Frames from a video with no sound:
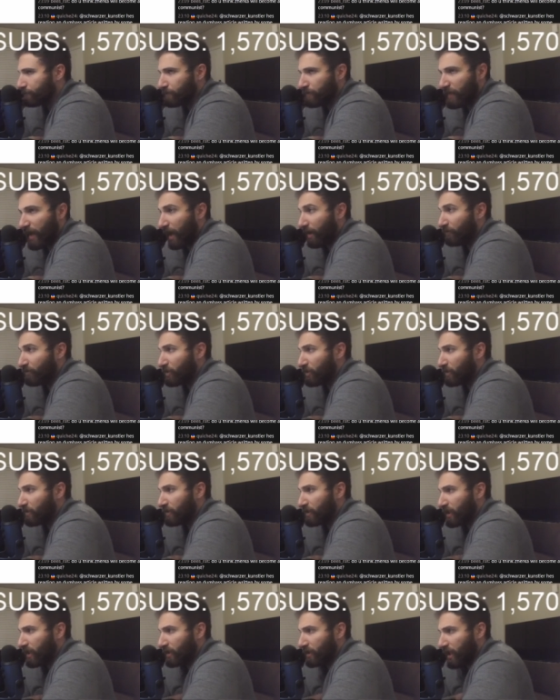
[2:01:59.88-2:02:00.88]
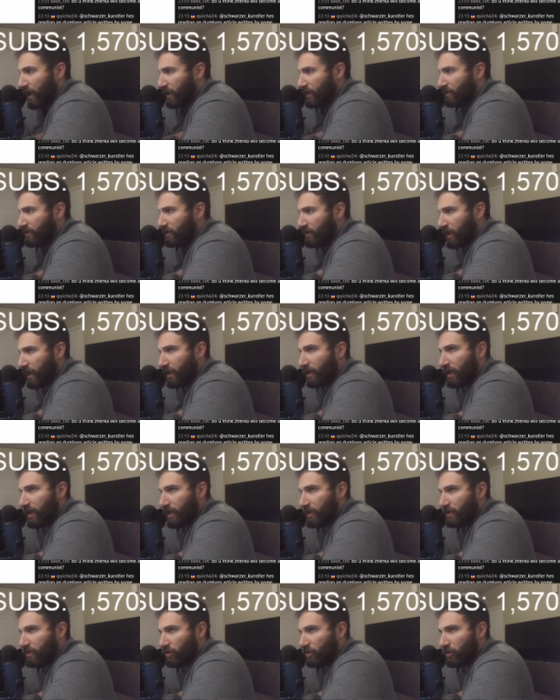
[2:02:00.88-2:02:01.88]
NAFTA lasted
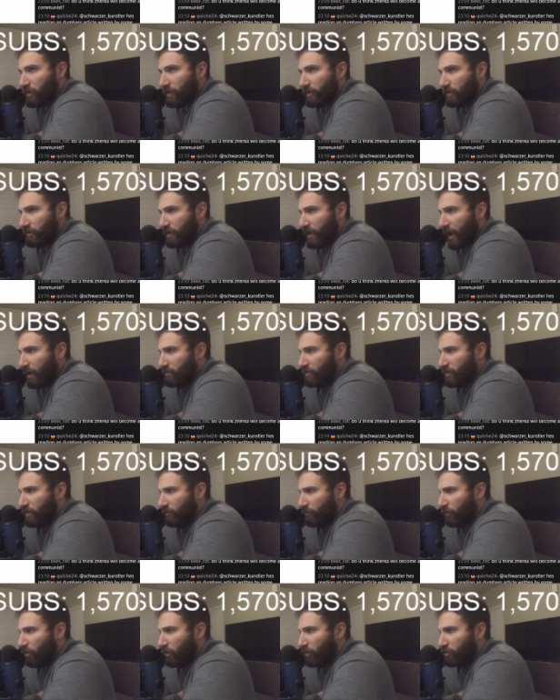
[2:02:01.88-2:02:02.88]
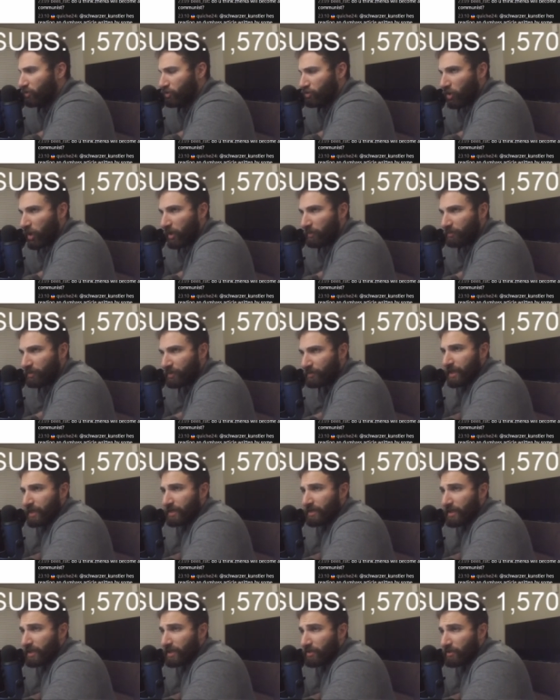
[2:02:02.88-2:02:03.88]
decades. It only came to the fore with Trump.
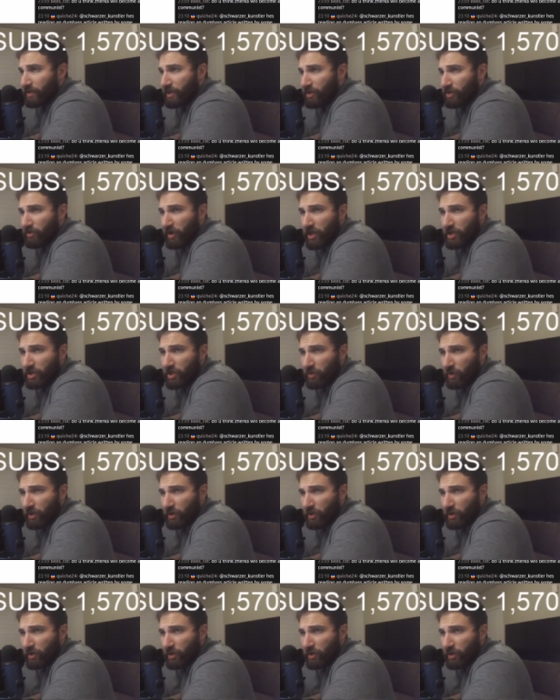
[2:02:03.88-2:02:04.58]
This leads to a situation where